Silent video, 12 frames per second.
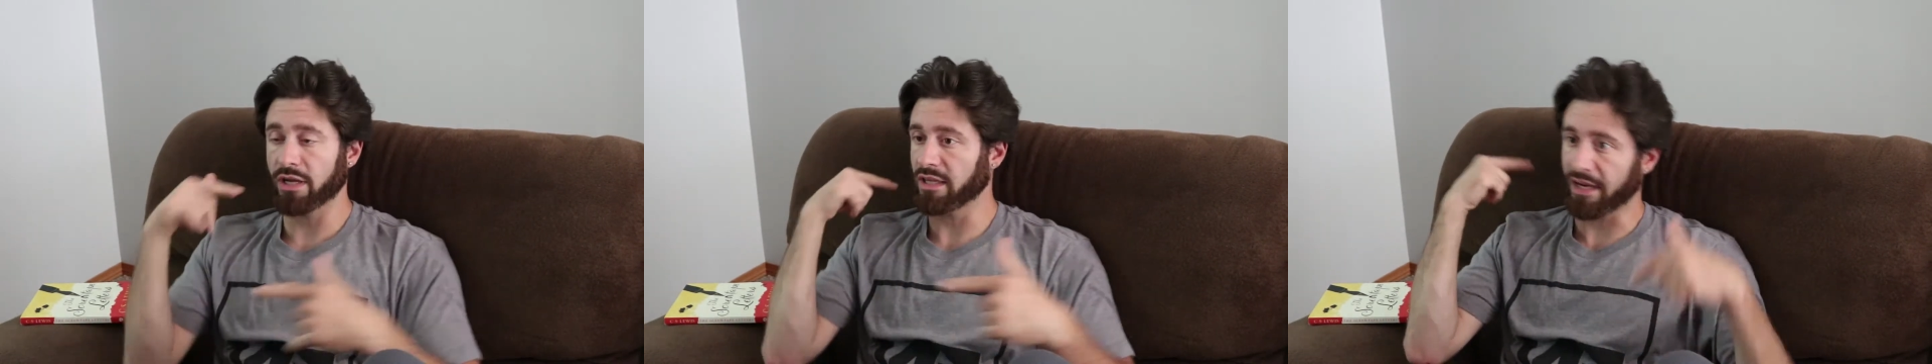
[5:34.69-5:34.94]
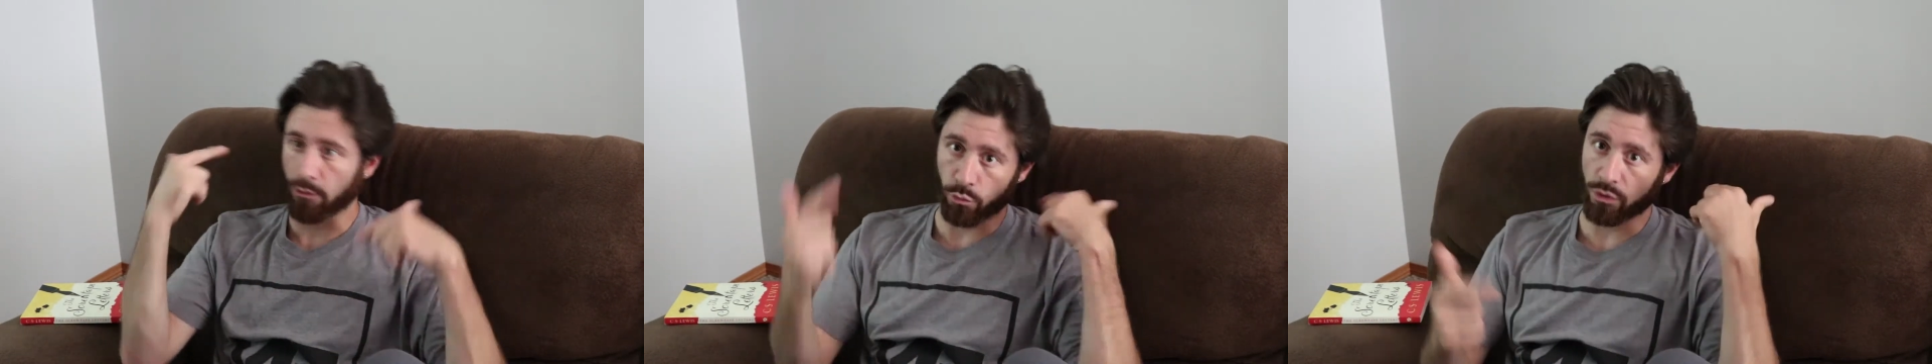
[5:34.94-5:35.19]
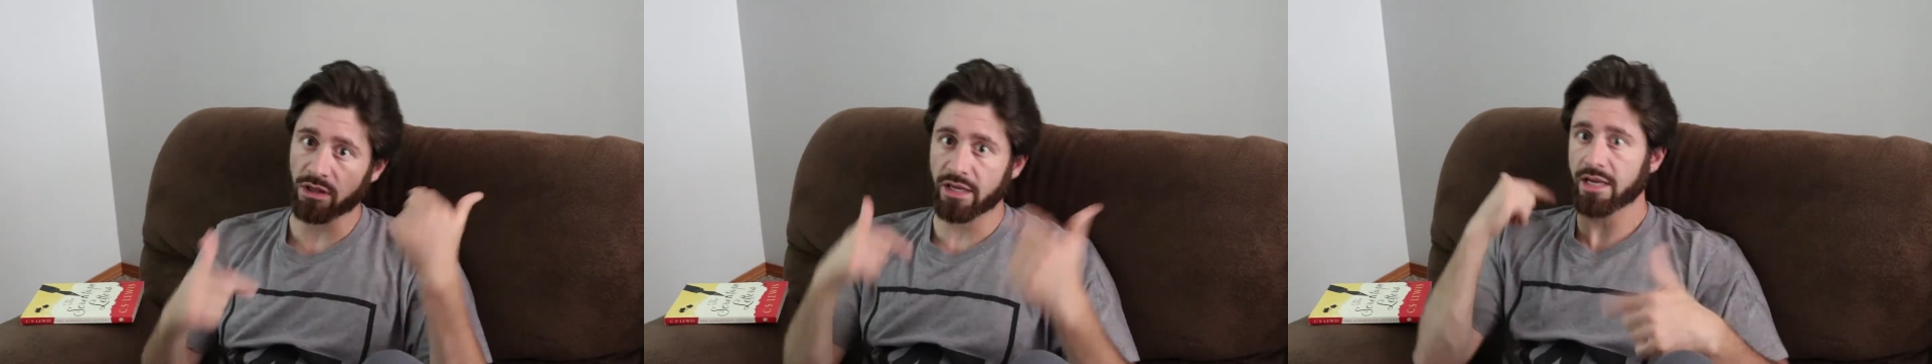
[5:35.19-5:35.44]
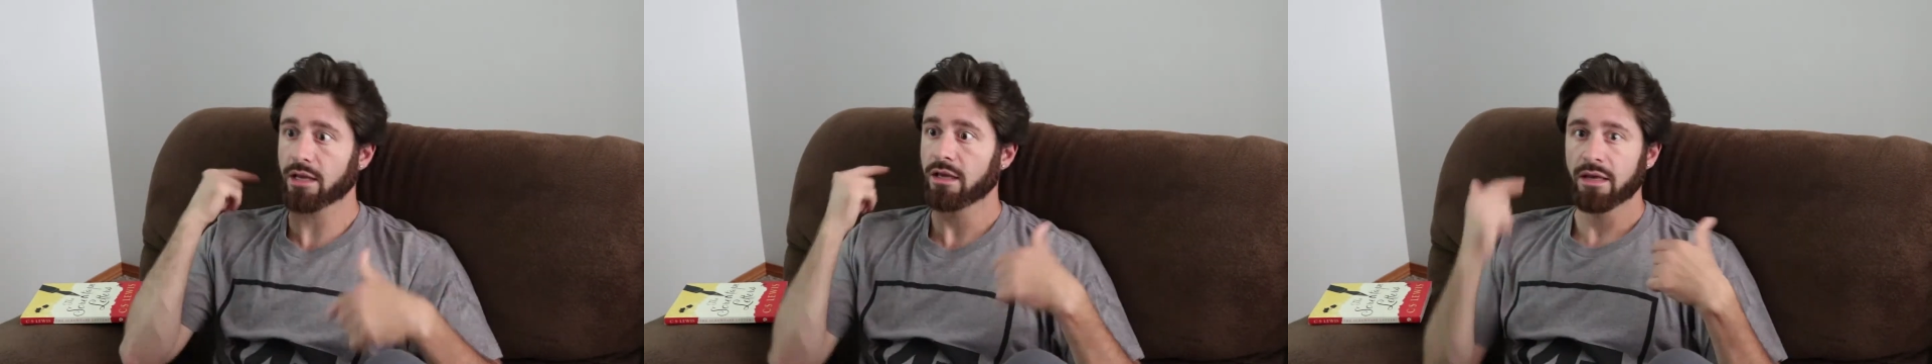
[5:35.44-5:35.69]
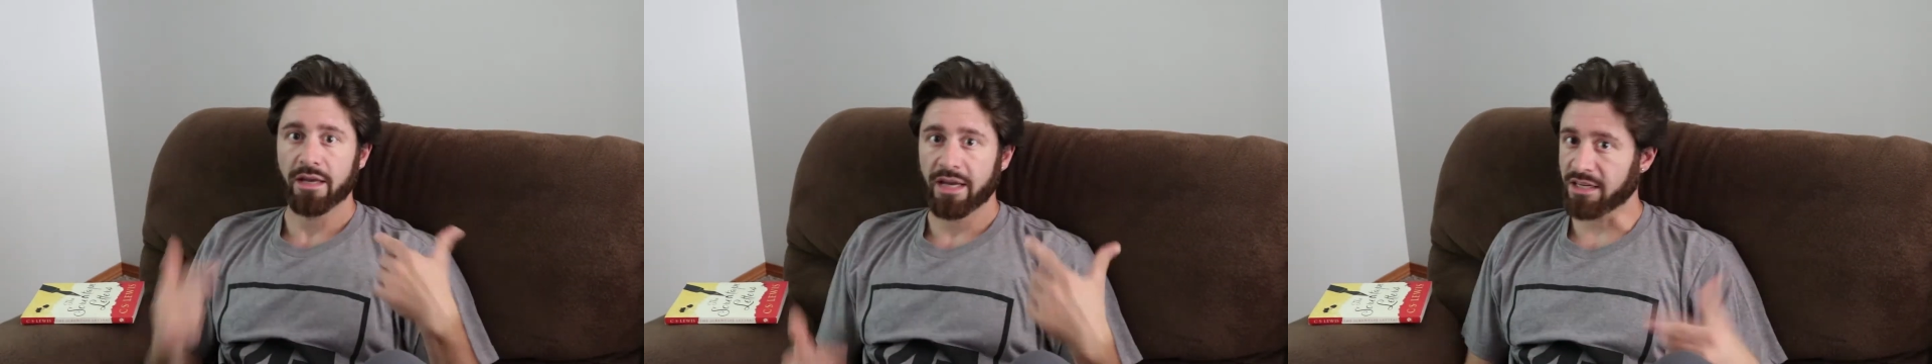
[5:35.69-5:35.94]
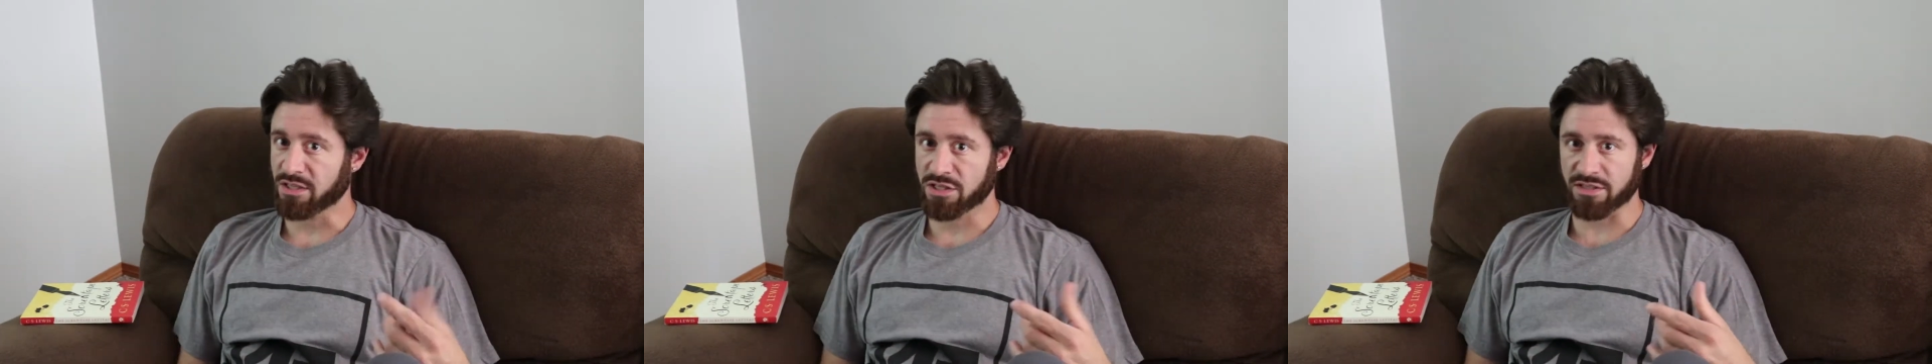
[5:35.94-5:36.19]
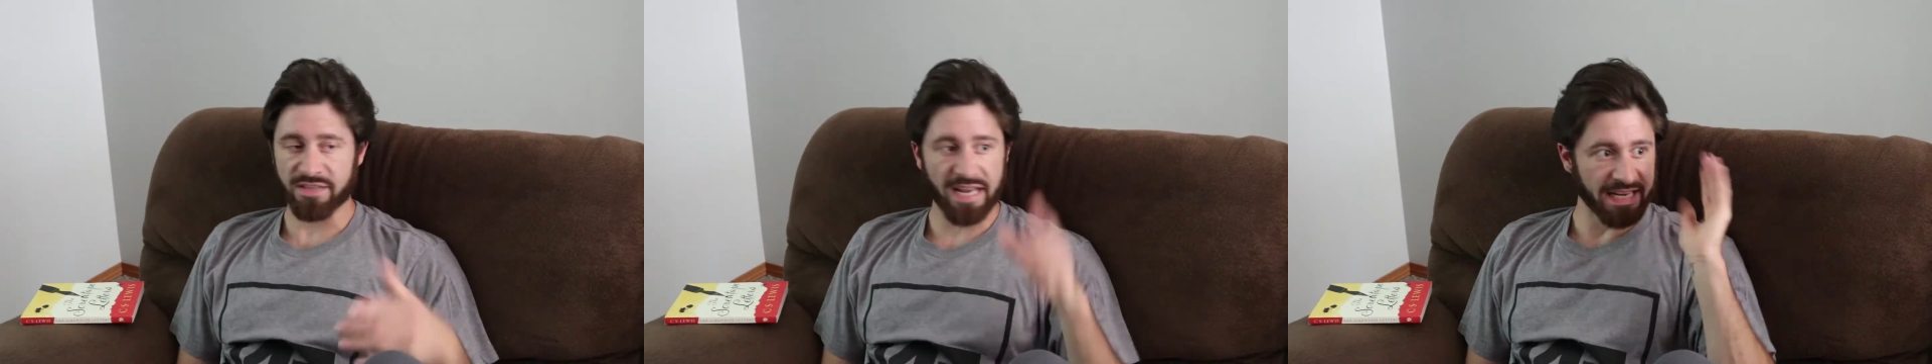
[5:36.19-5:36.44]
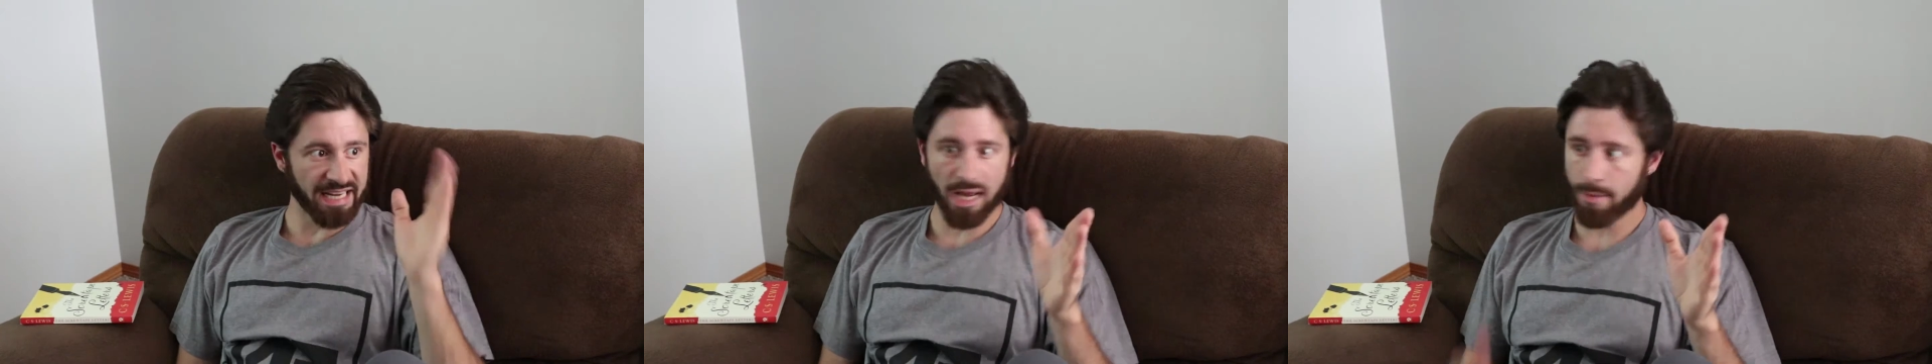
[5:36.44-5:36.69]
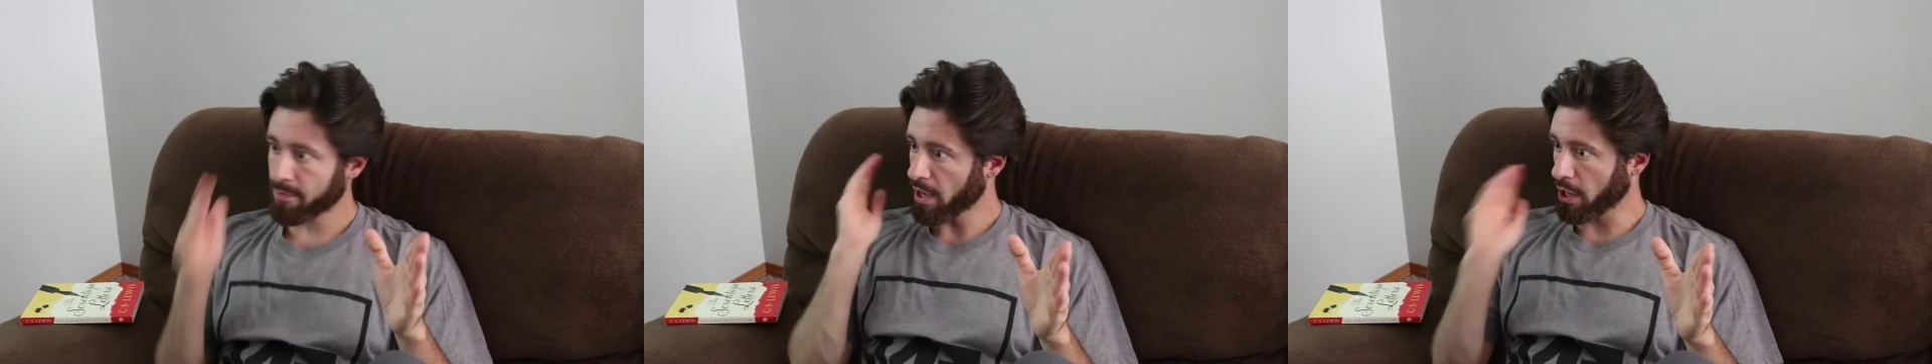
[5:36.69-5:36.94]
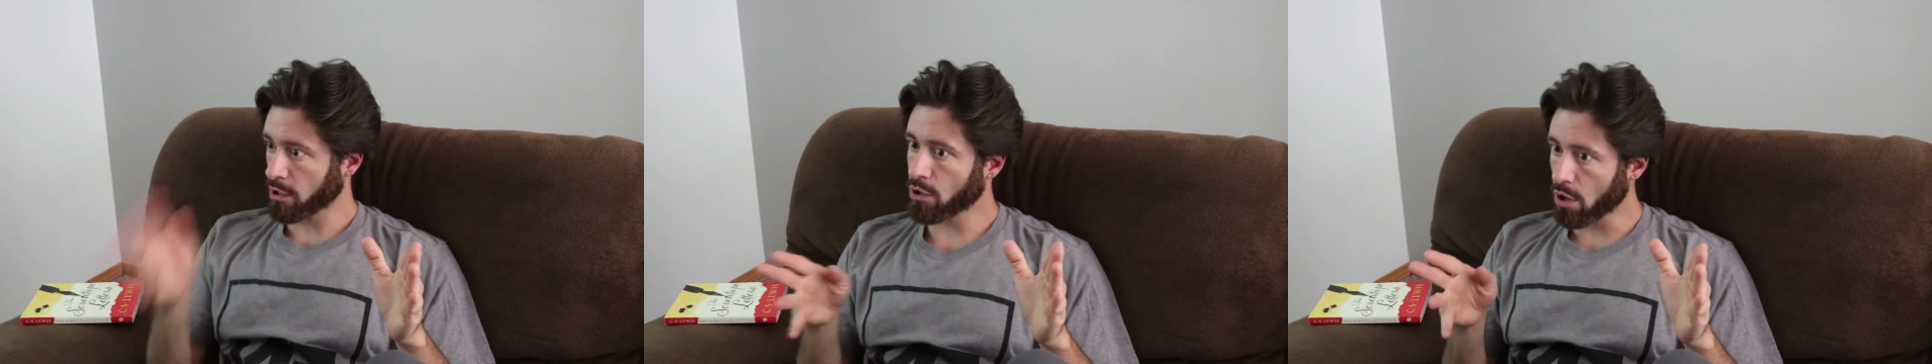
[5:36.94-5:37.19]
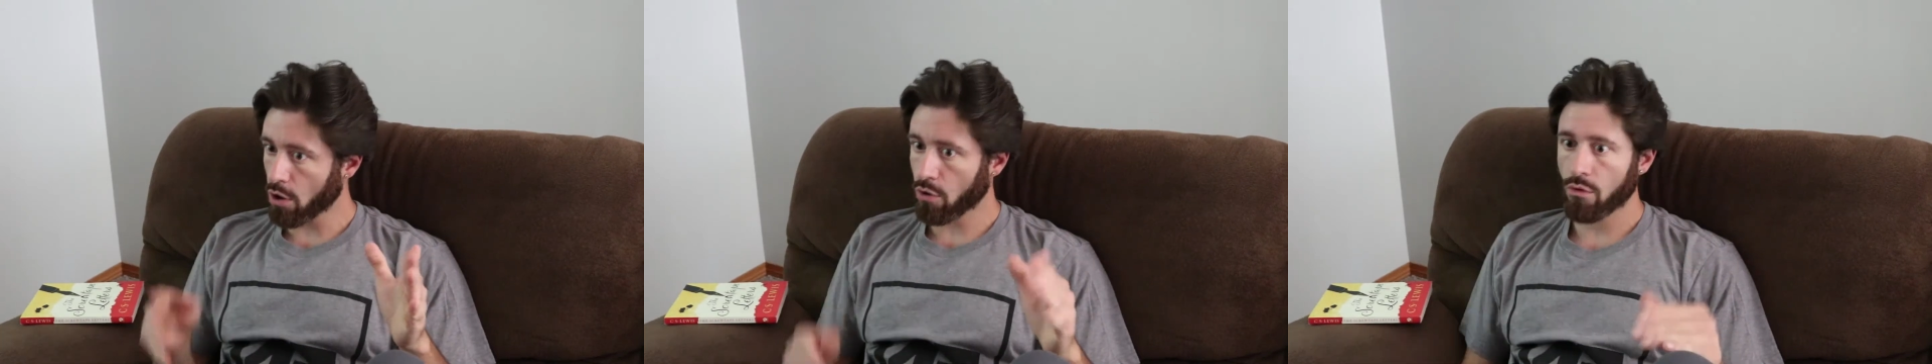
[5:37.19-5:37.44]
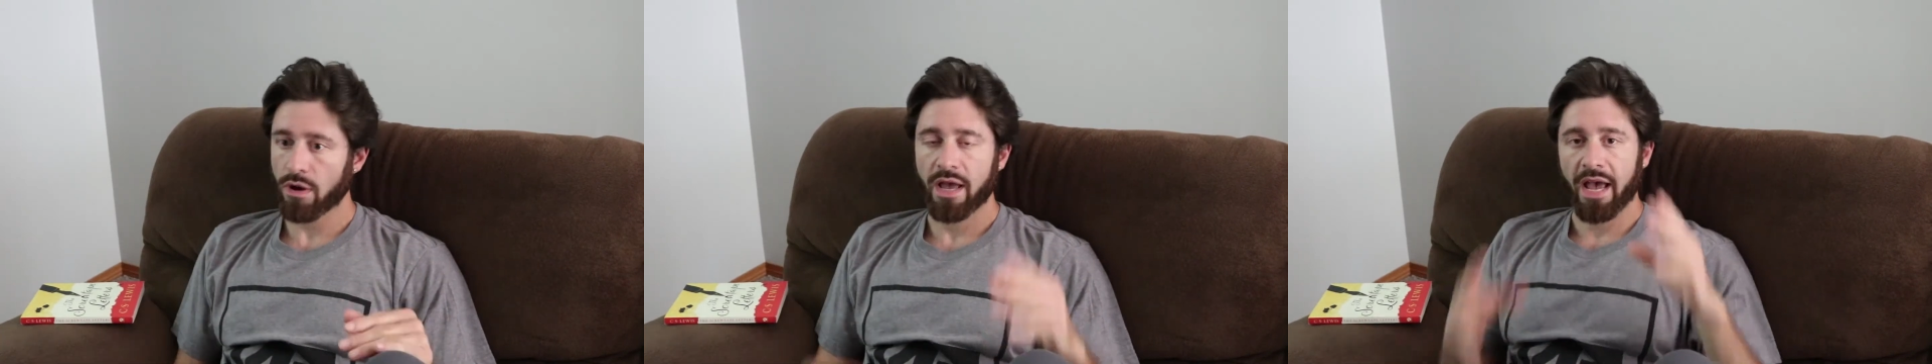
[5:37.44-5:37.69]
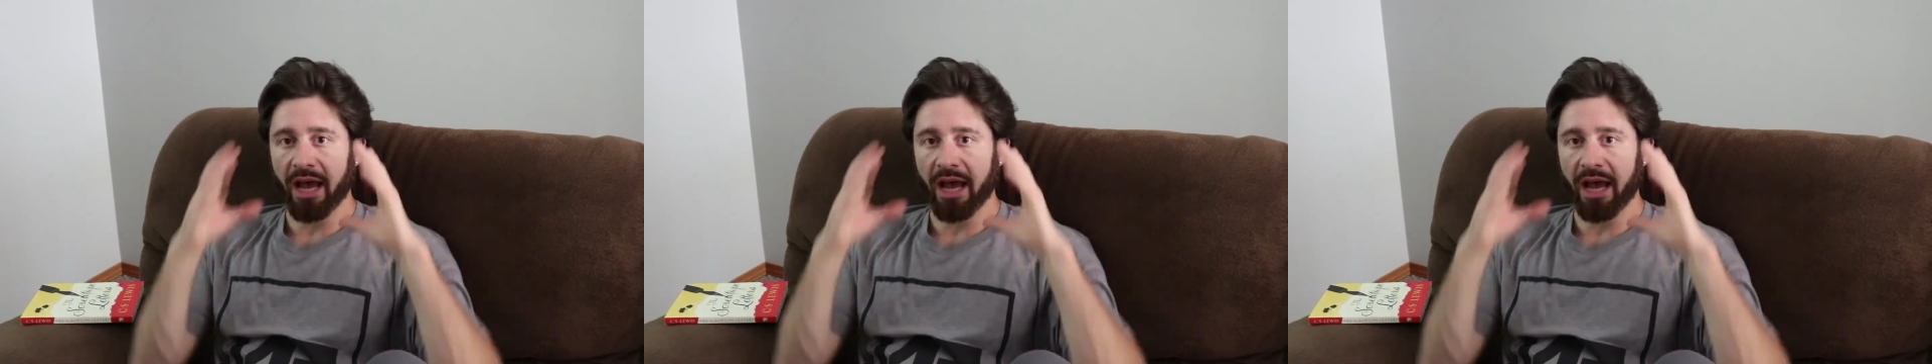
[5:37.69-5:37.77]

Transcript: and like really it's just like get up and go,